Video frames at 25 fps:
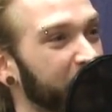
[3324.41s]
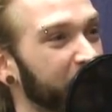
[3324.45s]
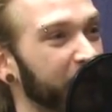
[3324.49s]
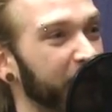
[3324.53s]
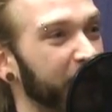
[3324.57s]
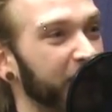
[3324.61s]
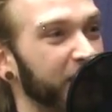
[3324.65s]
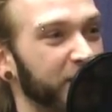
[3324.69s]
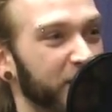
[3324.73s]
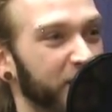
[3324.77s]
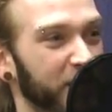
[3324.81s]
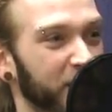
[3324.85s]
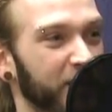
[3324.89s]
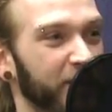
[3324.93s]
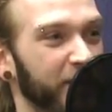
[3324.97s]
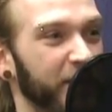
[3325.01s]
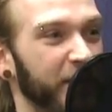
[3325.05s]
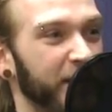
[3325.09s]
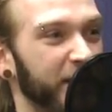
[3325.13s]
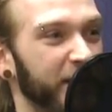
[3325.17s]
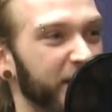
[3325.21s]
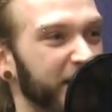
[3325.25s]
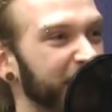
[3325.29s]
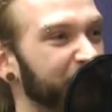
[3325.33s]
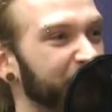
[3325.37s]
and they serve
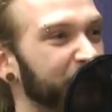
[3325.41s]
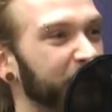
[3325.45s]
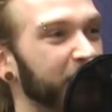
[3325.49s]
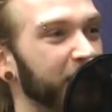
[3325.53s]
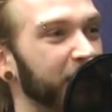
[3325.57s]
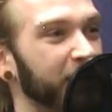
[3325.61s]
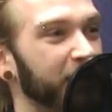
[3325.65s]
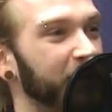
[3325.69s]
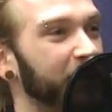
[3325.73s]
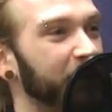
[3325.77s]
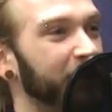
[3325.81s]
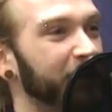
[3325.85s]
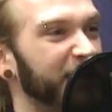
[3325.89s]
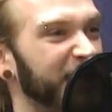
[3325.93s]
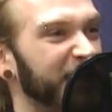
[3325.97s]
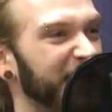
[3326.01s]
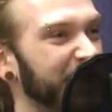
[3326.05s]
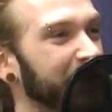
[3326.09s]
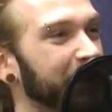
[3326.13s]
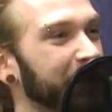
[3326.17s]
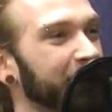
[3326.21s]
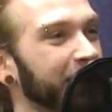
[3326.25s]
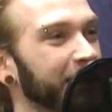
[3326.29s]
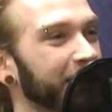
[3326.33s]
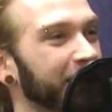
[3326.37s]
like CBD
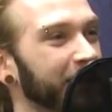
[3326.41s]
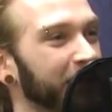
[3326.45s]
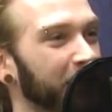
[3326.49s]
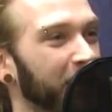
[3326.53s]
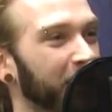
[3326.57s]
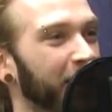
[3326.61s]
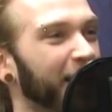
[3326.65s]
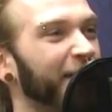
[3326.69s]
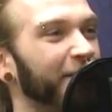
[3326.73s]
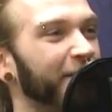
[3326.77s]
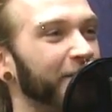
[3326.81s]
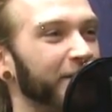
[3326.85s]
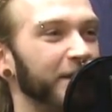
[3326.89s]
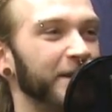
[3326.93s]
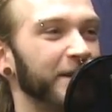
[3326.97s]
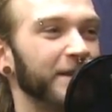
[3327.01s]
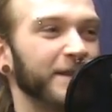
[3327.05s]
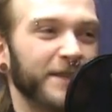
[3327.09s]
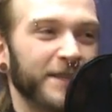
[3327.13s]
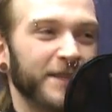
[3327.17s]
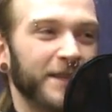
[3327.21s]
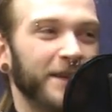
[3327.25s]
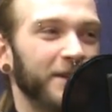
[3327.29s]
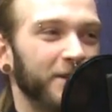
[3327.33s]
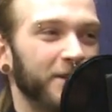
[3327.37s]
tea and coffee
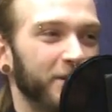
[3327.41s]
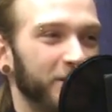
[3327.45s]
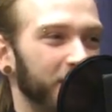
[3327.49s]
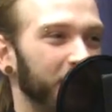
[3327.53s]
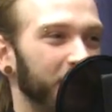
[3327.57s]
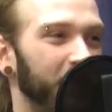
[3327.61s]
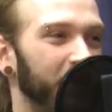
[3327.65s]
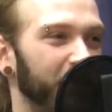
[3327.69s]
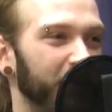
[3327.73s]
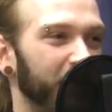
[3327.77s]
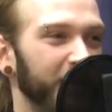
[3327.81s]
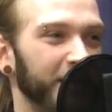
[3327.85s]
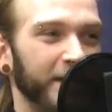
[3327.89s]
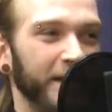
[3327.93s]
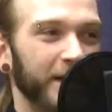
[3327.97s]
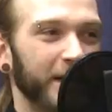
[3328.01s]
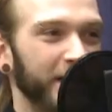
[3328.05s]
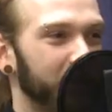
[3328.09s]
and such already.